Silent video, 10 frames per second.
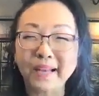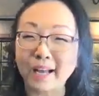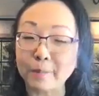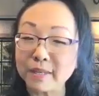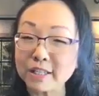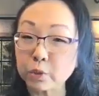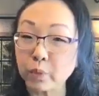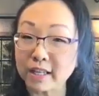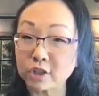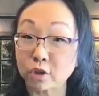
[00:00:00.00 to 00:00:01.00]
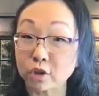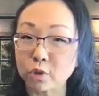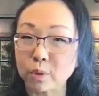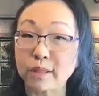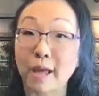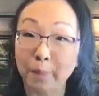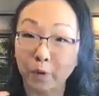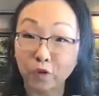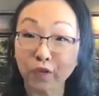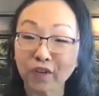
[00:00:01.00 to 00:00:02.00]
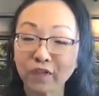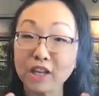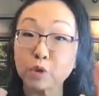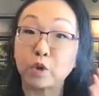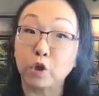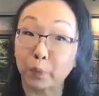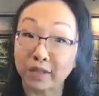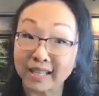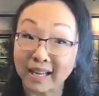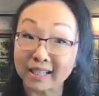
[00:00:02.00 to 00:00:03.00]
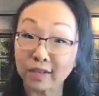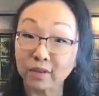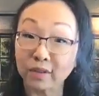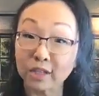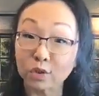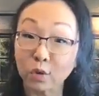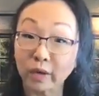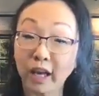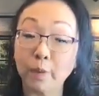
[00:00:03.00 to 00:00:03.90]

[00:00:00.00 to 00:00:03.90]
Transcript: I missed when they started doing that perfect face where you pretend everything's okay,